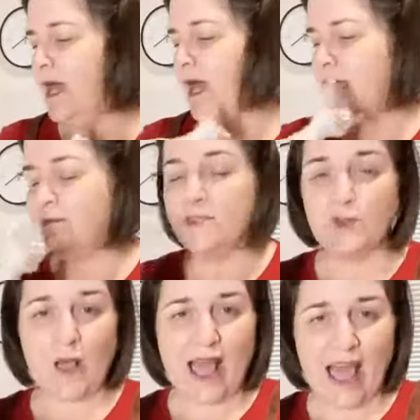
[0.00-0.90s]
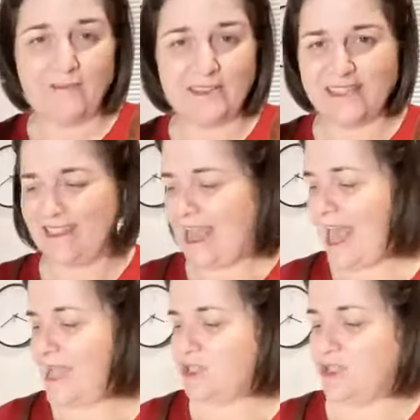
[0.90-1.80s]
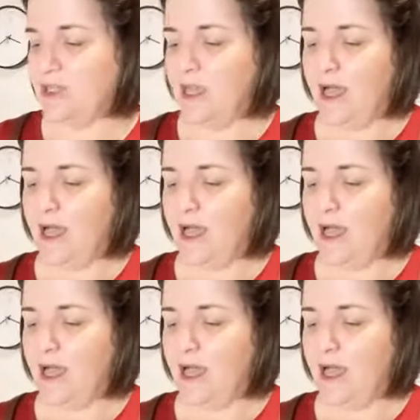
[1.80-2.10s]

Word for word: Um, so I have a stash